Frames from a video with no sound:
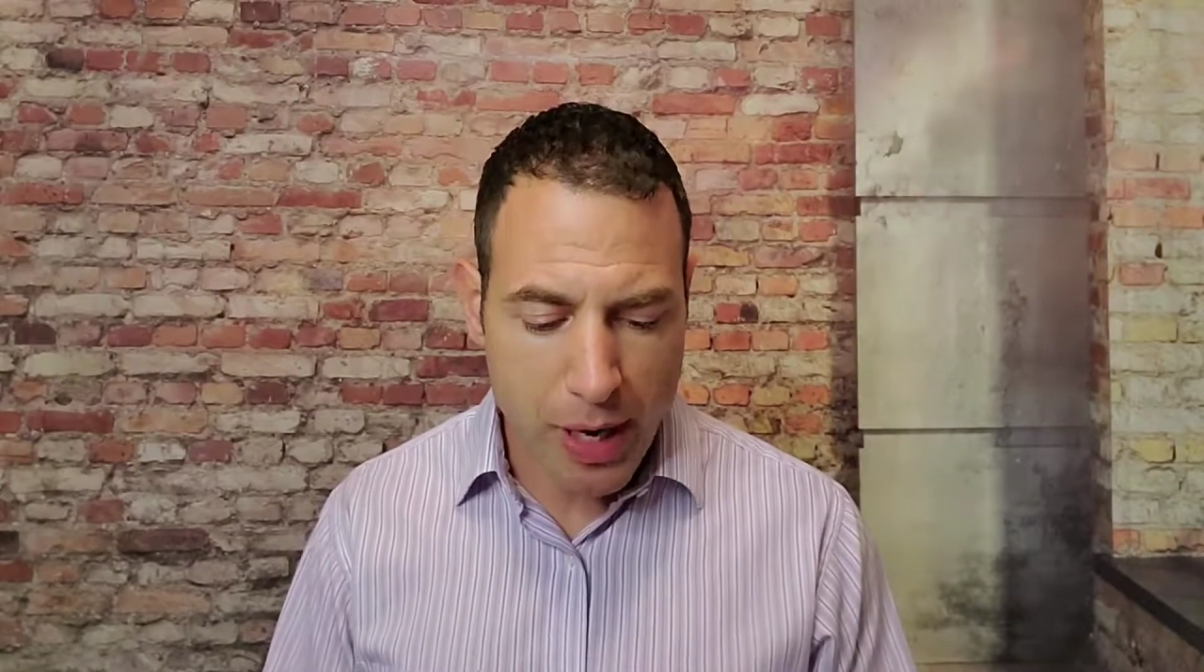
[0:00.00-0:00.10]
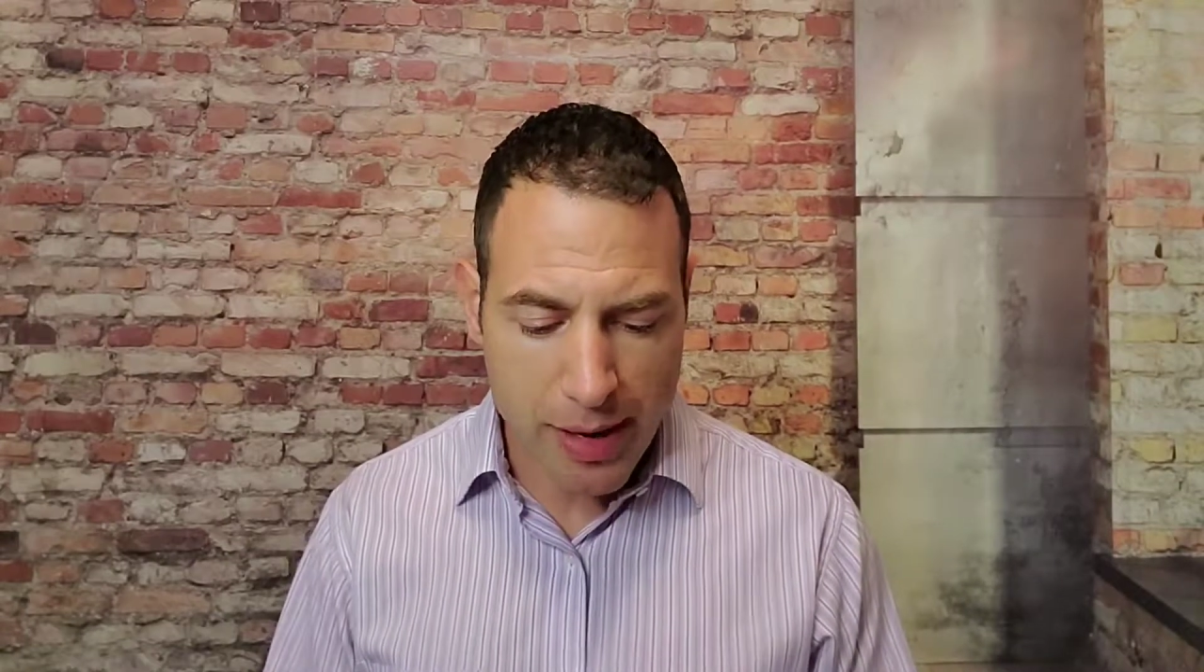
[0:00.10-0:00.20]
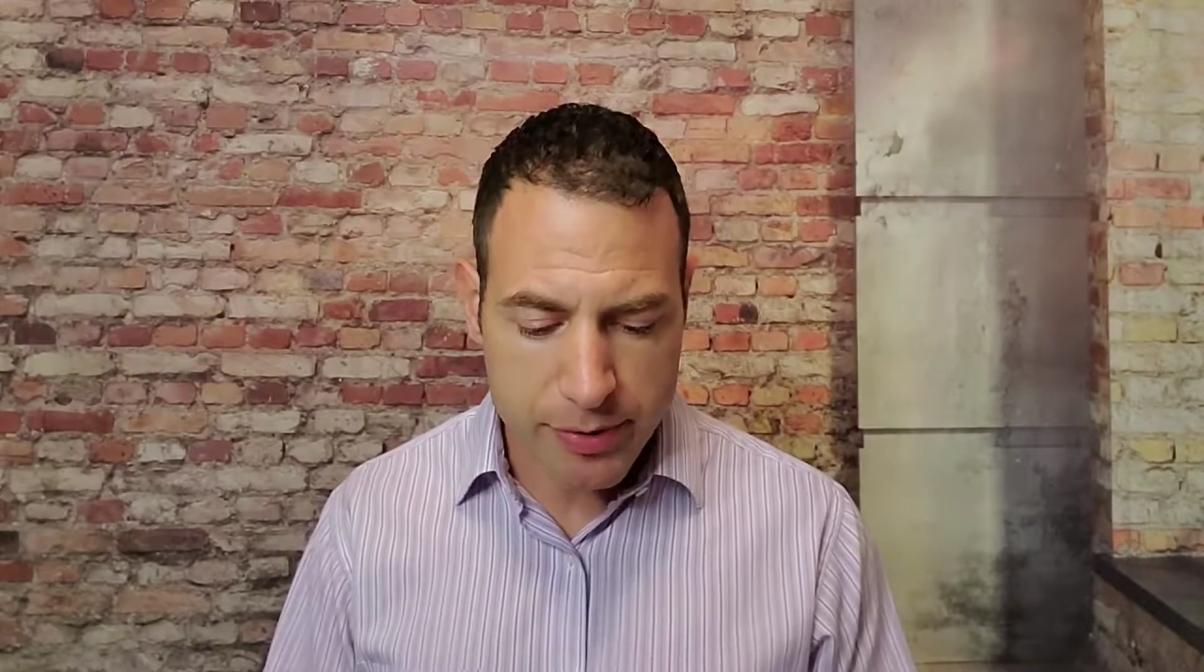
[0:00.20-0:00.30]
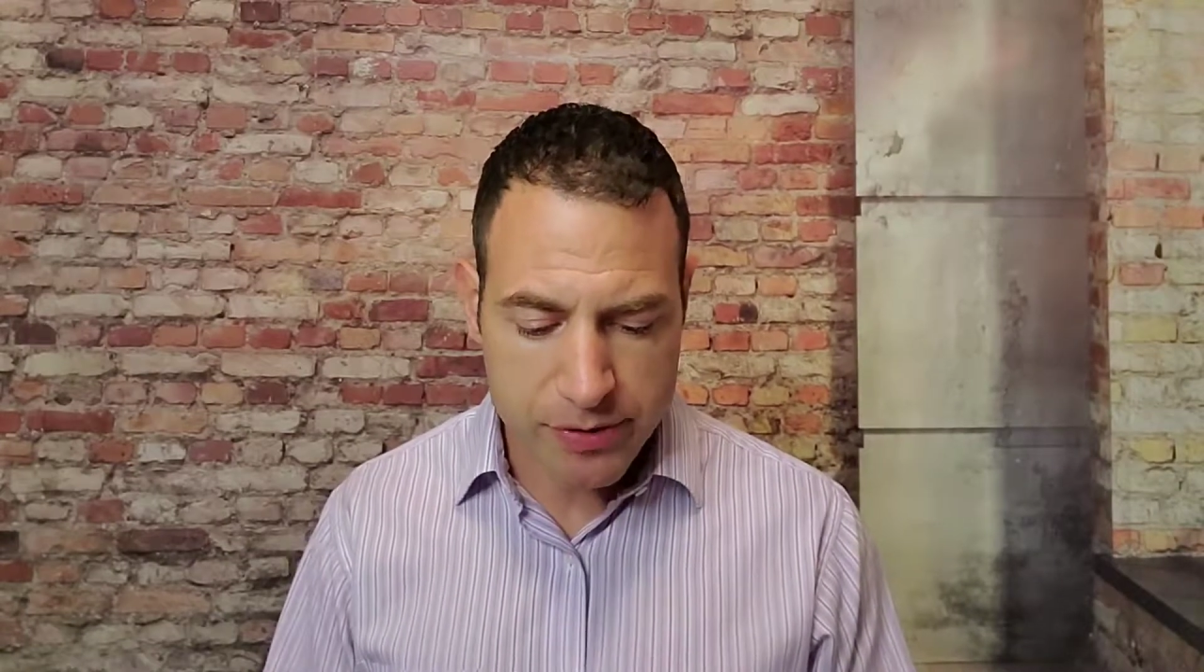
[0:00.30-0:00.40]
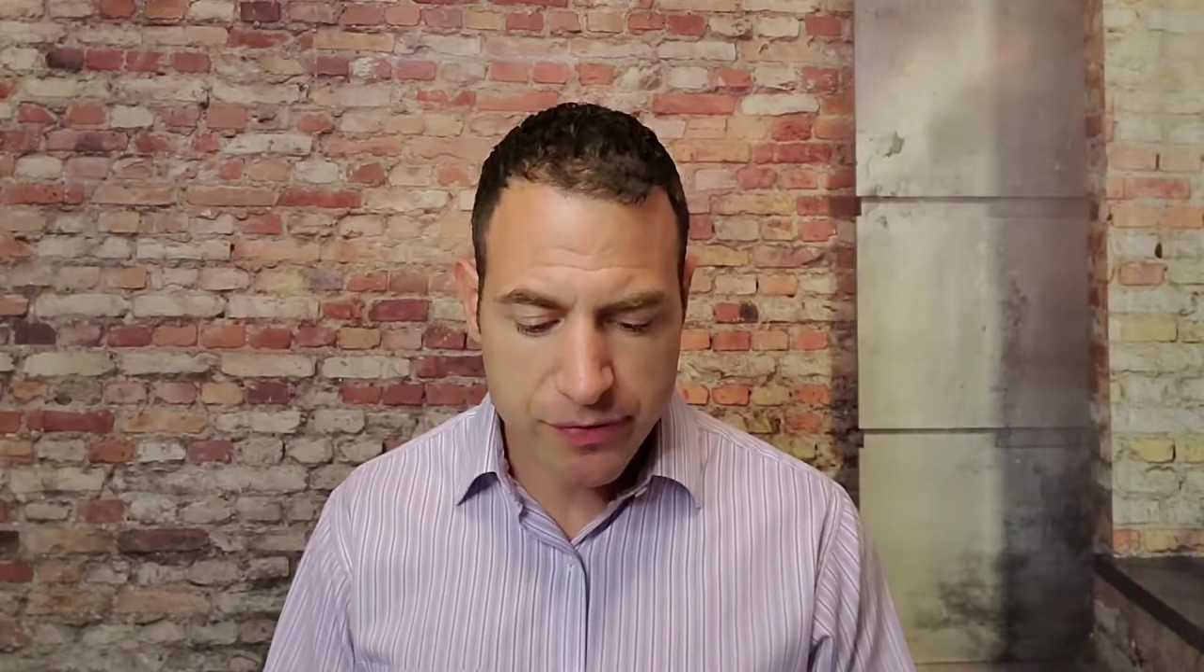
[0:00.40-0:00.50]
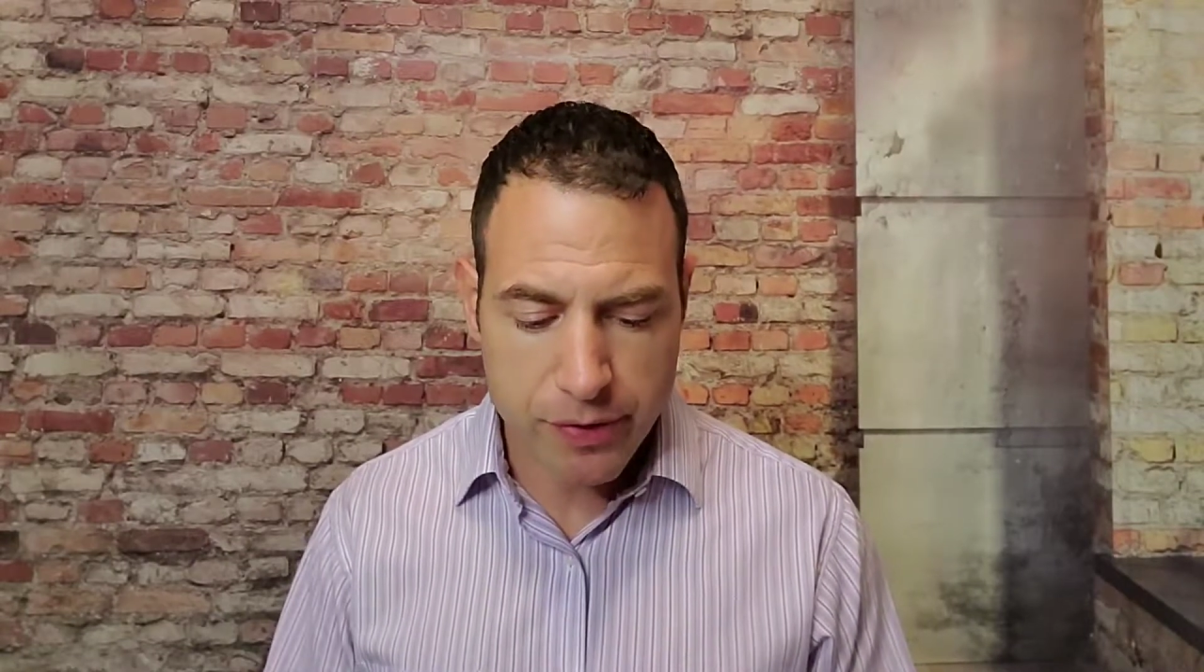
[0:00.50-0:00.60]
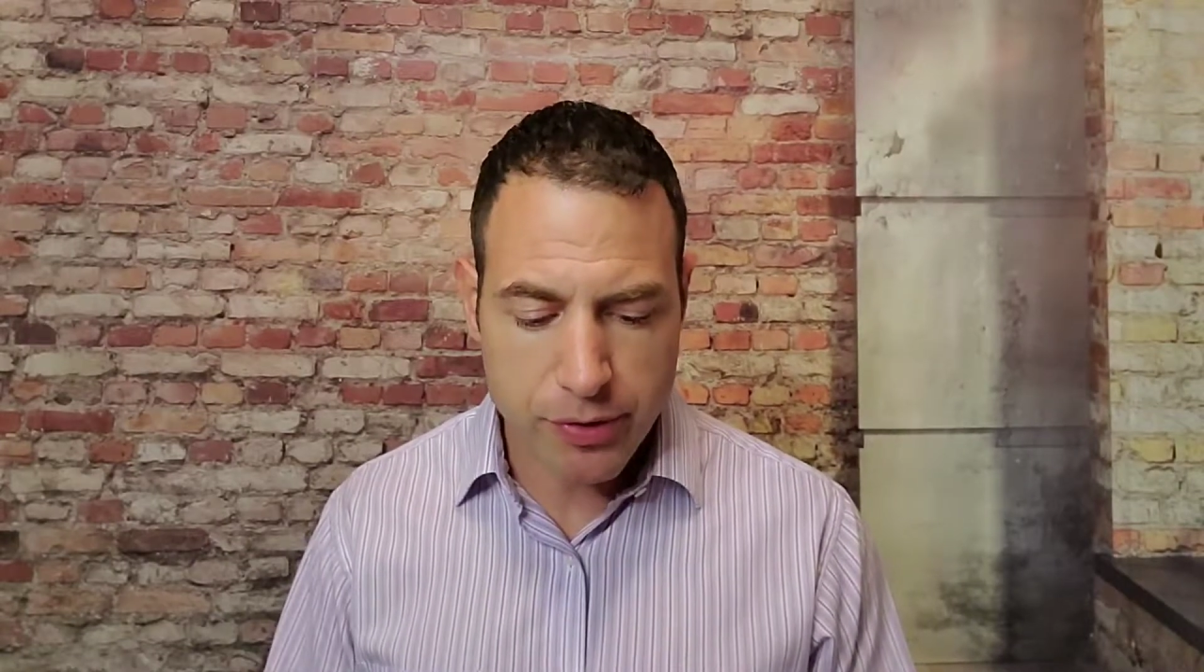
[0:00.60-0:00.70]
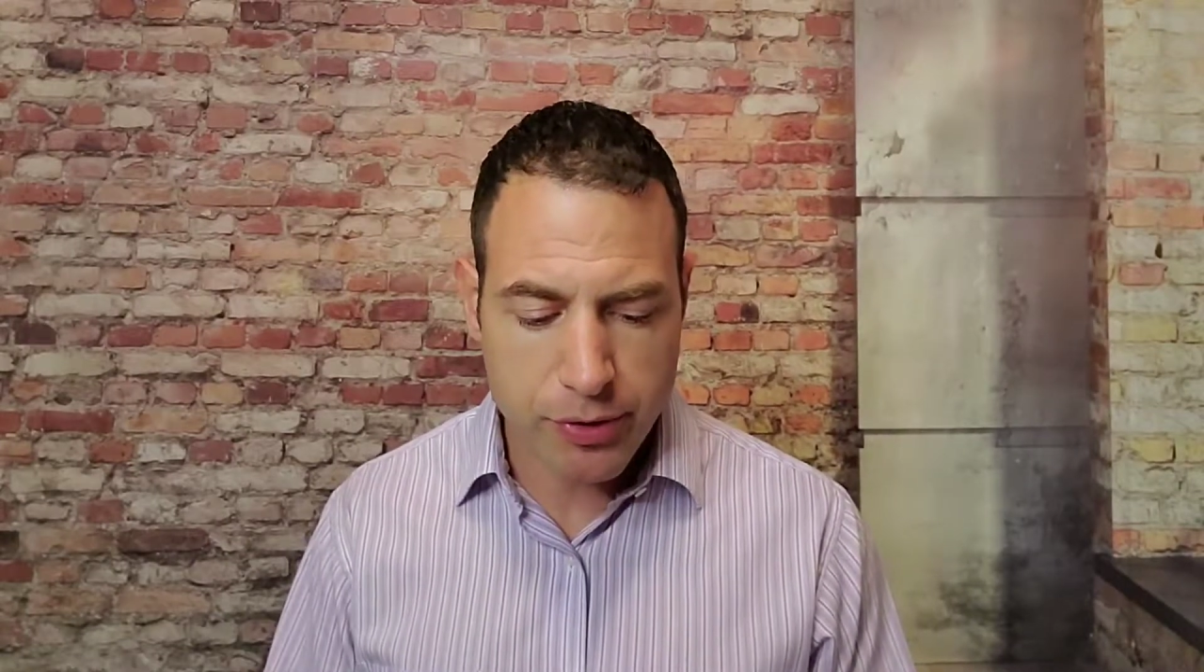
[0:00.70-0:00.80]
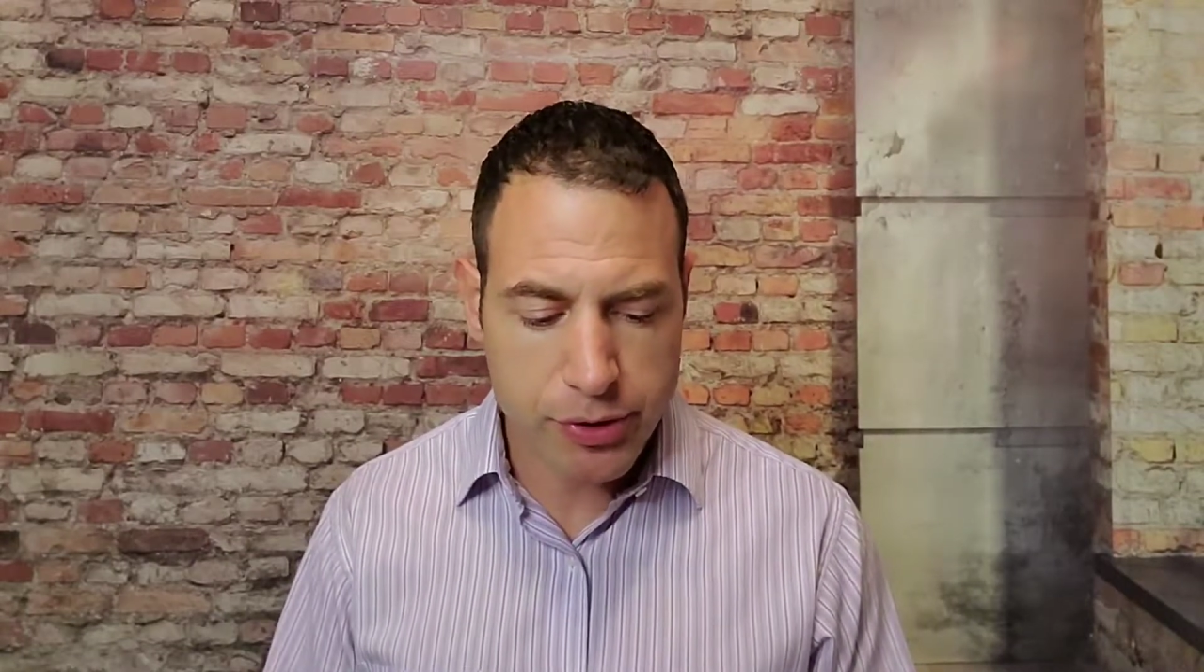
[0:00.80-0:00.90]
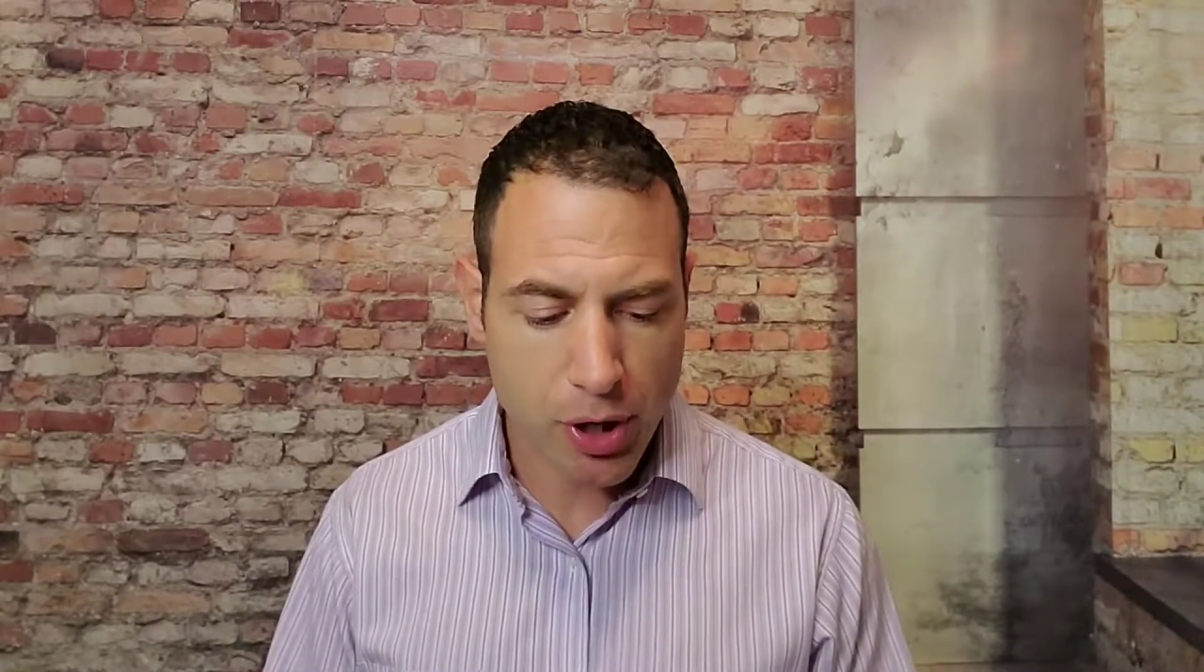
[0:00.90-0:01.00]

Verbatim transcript: atmospheres,